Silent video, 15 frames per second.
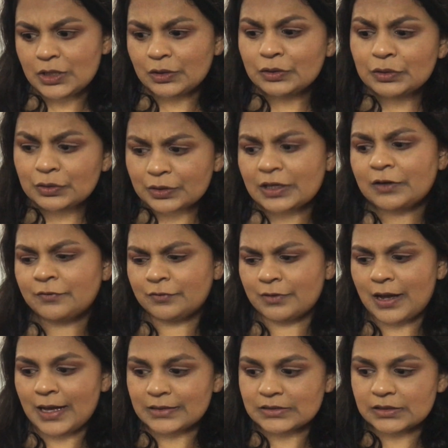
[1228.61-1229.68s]
looking for
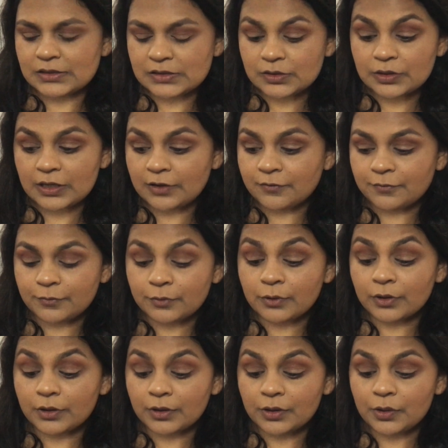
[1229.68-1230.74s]
answers, looking
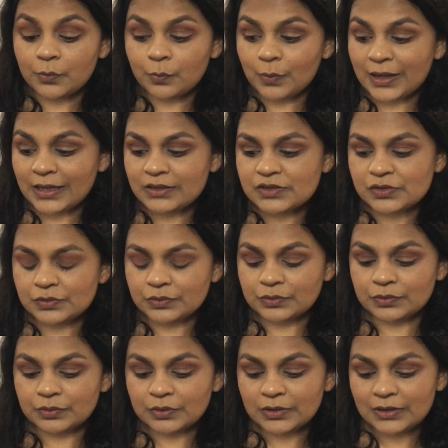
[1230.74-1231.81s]
for a way to